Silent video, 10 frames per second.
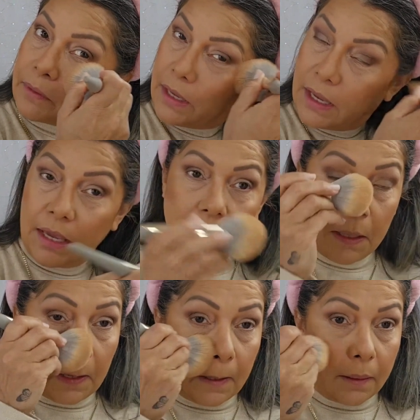
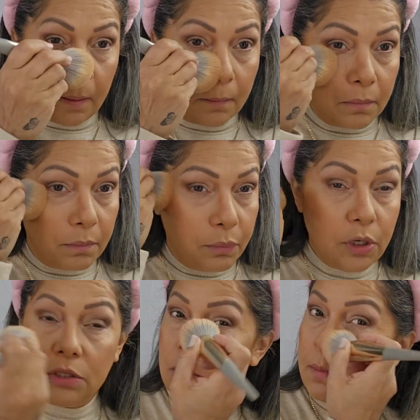a put
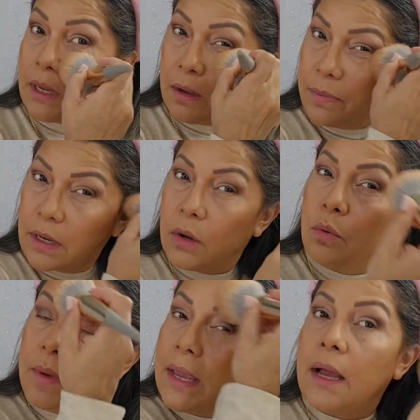on some makeup and go
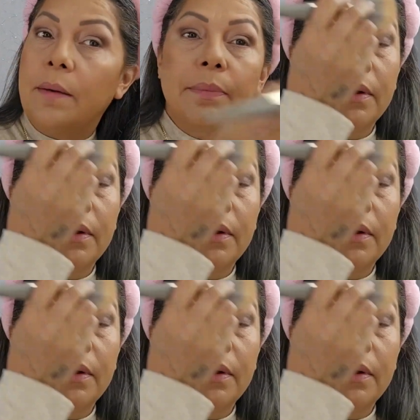makeup.